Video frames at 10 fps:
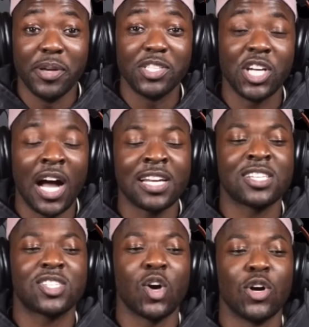John is
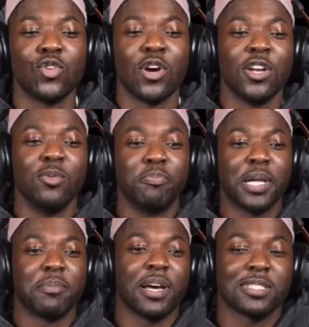so annoying to
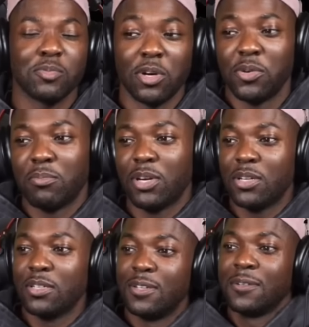play basketball with, bro.
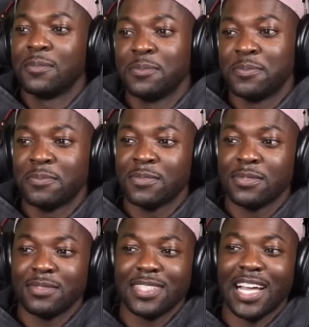
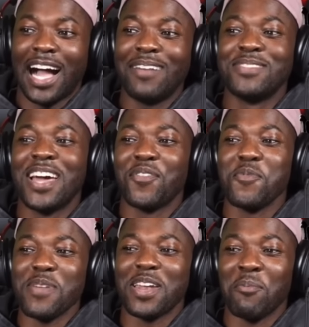I've never
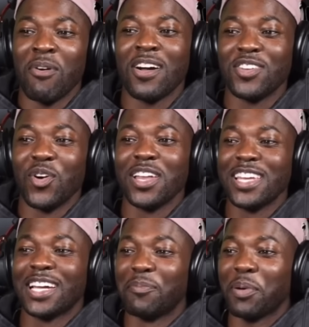met a mean? more annoying
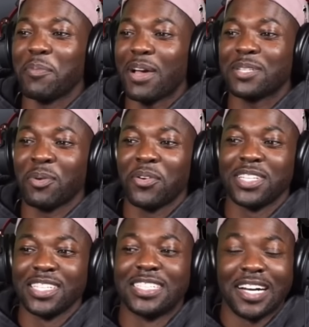nigga to play basketball with
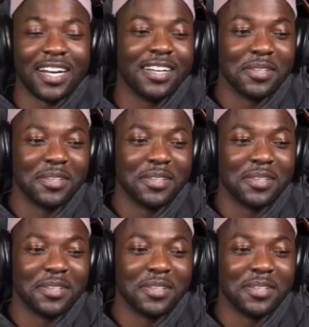than John.